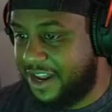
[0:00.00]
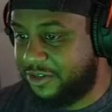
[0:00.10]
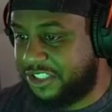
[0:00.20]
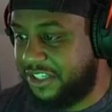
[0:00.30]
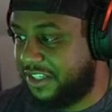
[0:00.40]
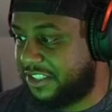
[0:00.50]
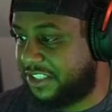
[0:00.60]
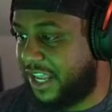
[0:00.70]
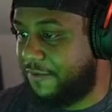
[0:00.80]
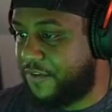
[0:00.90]
don't see this
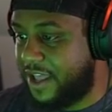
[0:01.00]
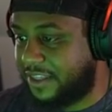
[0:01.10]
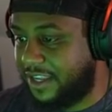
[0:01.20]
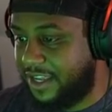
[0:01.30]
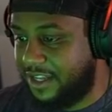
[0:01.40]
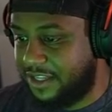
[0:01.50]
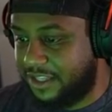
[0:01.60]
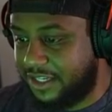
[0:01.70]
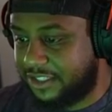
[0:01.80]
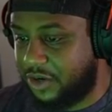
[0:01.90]
safe at the end
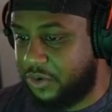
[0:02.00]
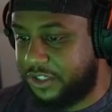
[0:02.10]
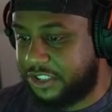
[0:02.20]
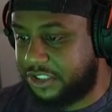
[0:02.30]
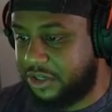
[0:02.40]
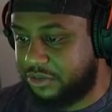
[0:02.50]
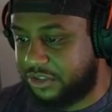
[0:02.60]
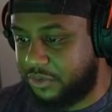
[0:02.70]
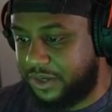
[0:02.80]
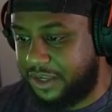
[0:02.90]
of this. Oh, it just goes,
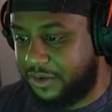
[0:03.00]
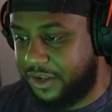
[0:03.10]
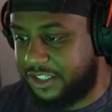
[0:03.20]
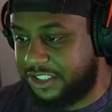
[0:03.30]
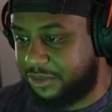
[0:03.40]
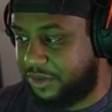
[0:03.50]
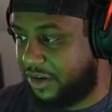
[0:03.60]
wait, it just went